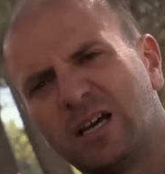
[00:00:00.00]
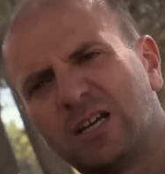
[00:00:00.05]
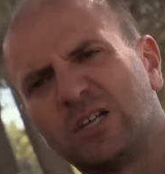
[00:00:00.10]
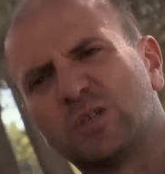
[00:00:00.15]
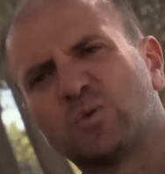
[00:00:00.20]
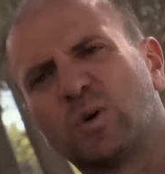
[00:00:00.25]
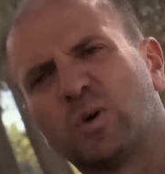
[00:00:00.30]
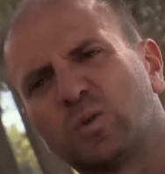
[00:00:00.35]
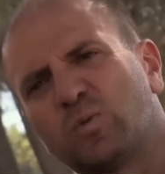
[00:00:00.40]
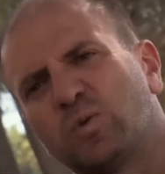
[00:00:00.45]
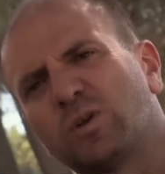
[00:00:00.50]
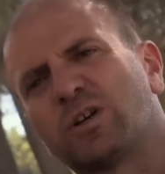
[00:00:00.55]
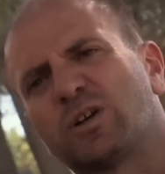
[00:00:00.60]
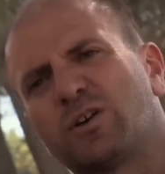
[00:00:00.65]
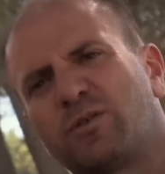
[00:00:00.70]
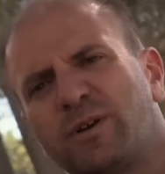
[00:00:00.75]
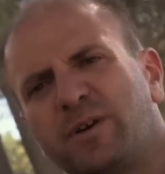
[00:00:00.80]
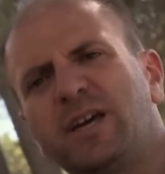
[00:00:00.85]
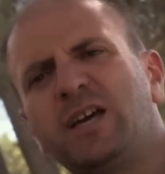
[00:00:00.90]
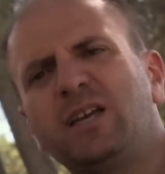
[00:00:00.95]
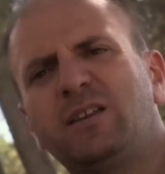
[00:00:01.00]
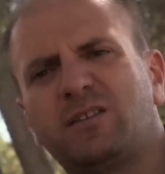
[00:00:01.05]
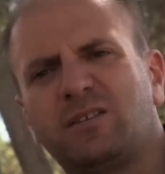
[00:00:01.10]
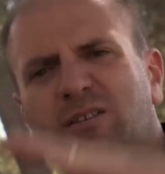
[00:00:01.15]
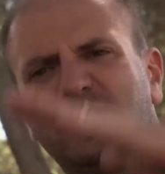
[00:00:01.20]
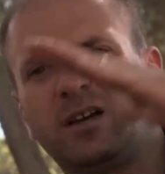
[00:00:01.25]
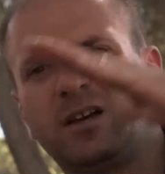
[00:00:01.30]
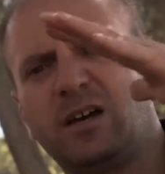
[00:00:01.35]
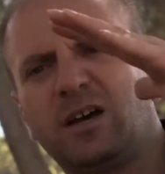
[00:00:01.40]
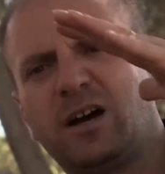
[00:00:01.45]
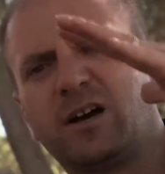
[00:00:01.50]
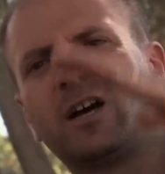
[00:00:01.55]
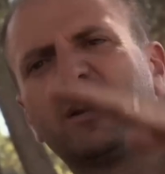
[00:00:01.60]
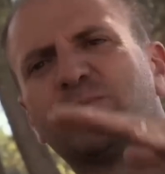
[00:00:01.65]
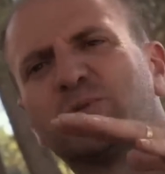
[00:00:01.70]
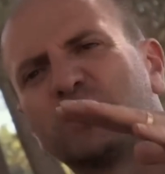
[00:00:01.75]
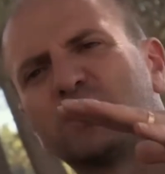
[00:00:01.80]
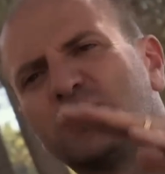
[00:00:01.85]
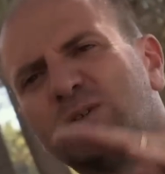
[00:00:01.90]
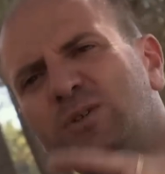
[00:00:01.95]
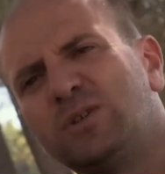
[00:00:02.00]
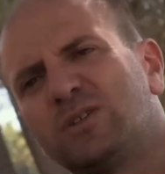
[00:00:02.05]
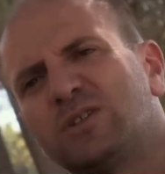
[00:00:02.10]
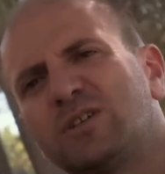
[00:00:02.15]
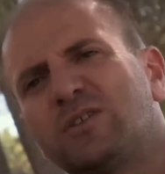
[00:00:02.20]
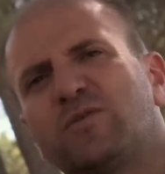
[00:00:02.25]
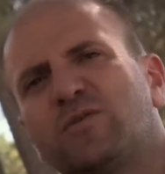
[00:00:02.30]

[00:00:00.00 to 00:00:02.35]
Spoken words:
is what will create an opportunity